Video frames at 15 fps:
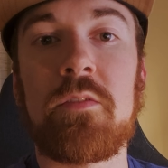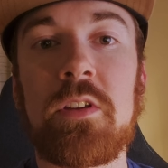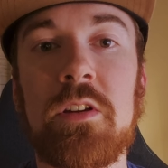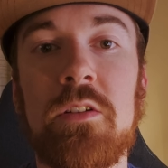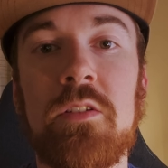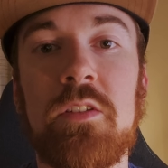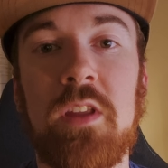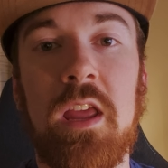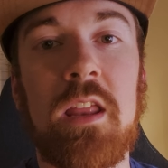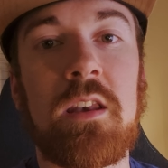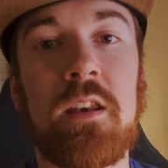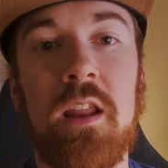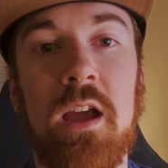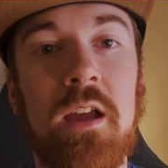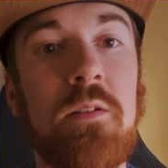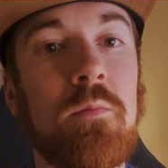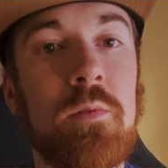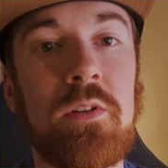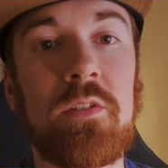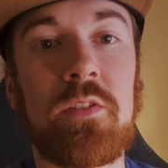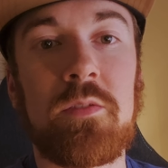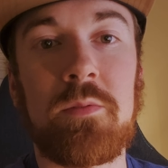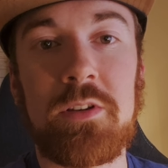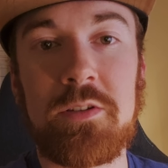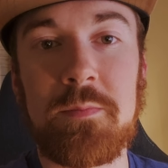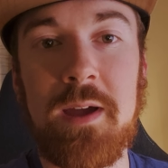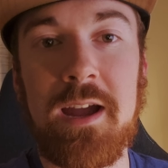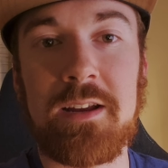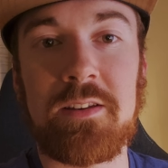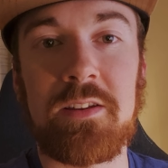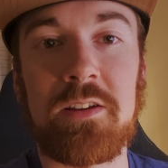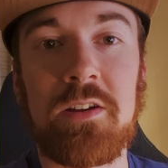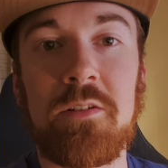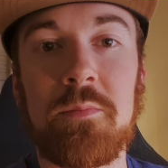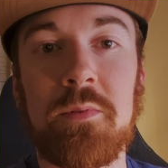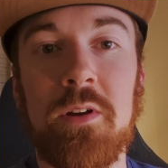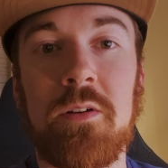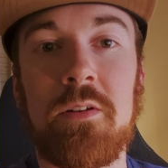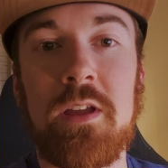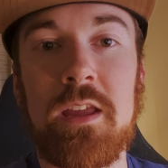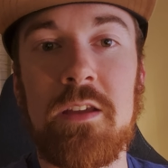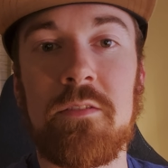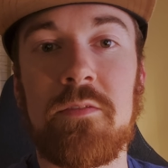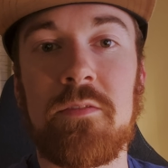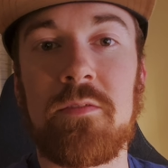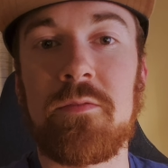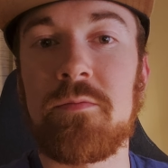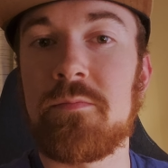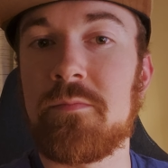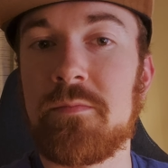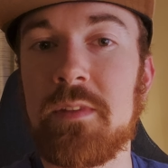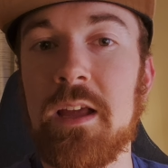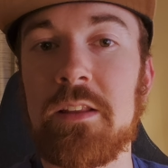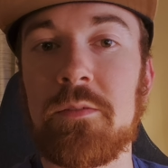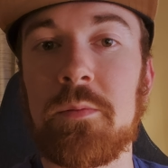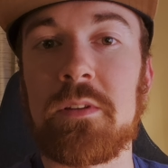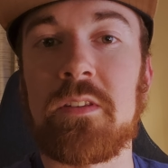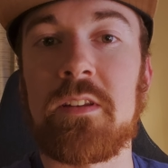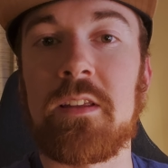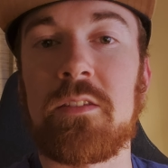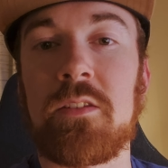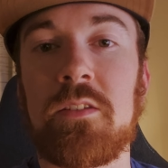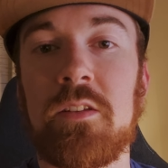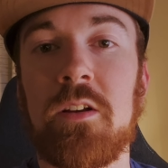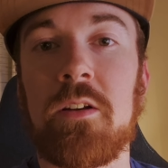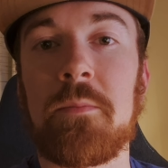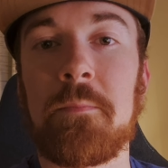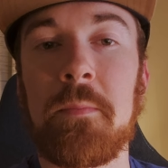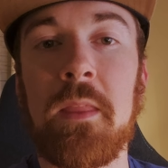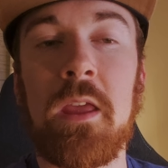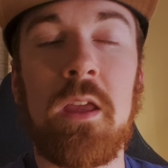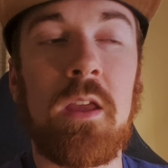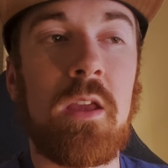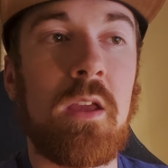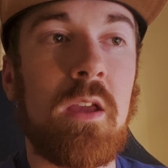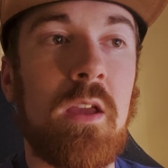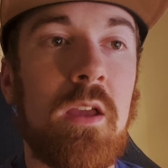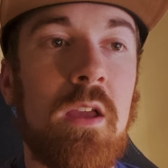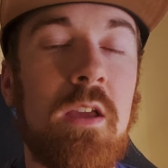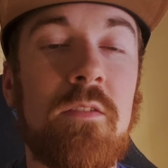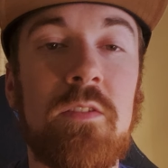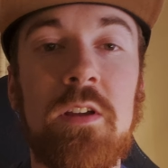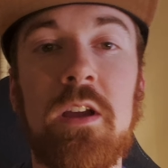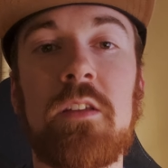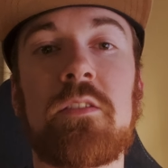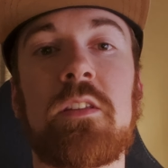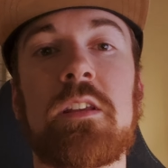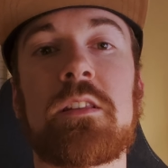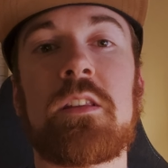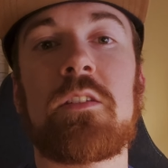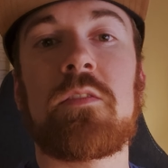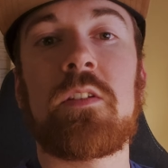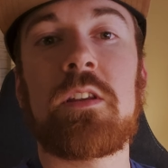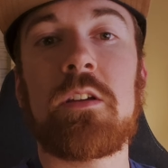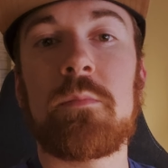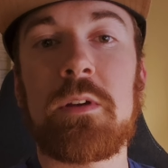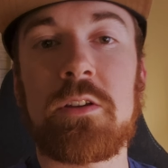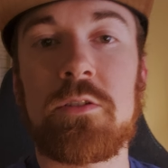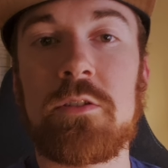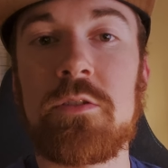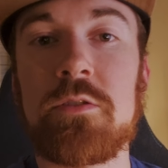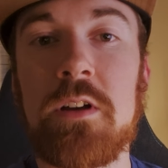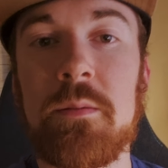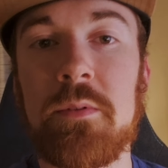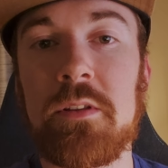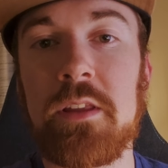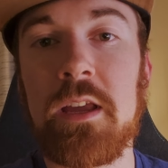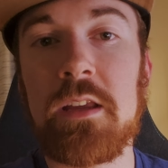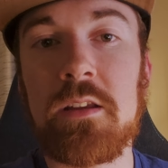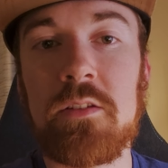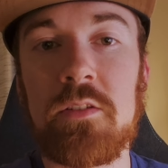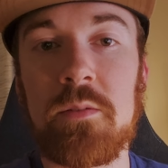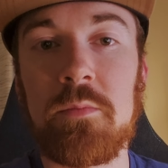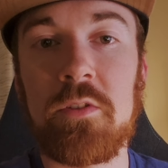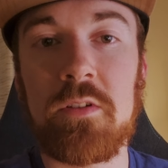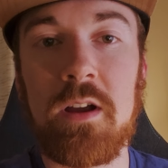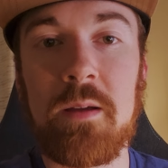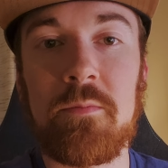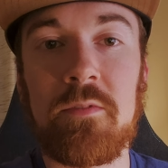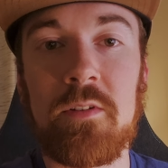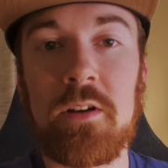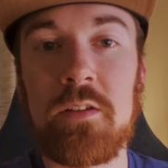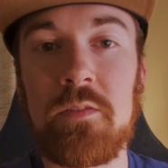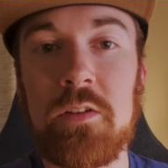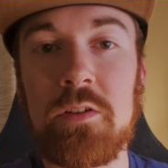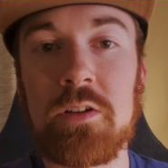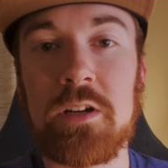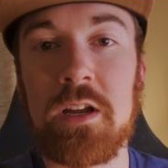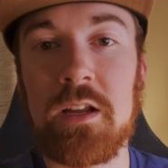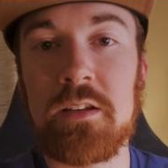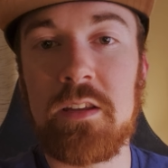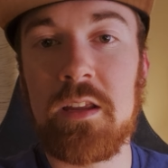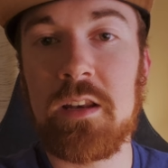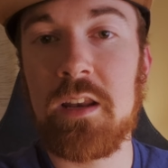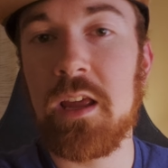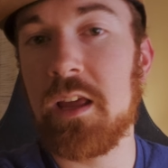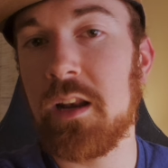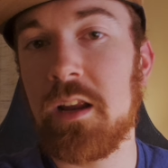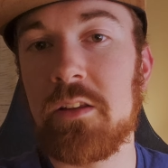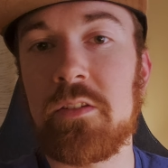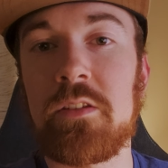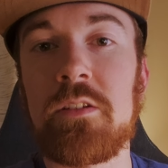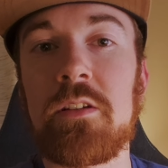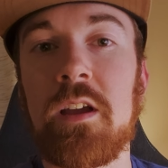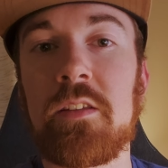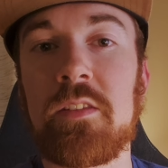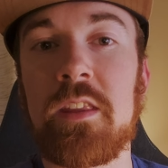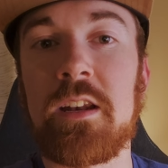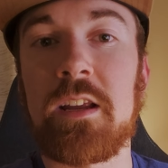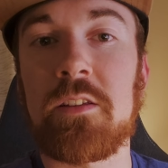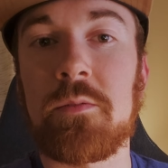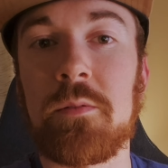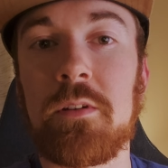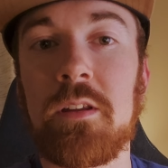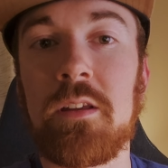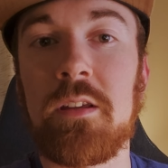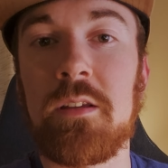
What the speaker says: of years, and I will switch back to GoPro if that's what's necessary. If you guys like this video, make sure you drop a like, subscribe for any future content, and I'll see you guys in the next one.